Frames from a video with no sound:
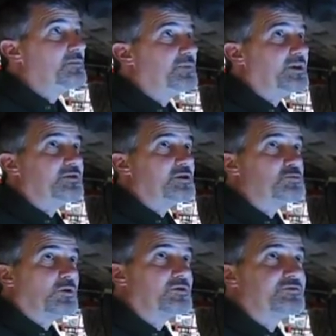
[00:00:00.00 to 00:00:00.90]
But it does
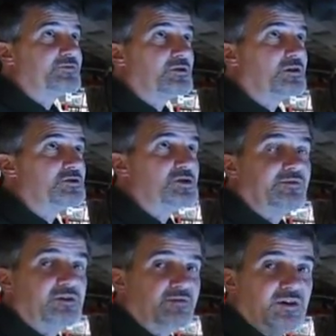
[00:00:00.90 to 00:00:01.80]
wonders for the
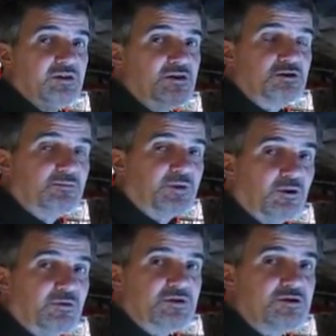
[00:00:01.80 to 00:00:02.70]
longevity of any of these
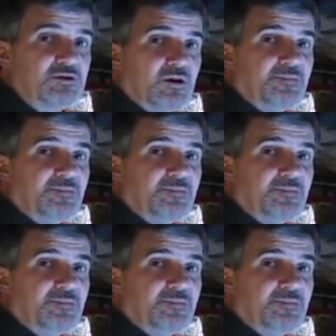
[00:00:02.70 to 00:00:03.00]
components,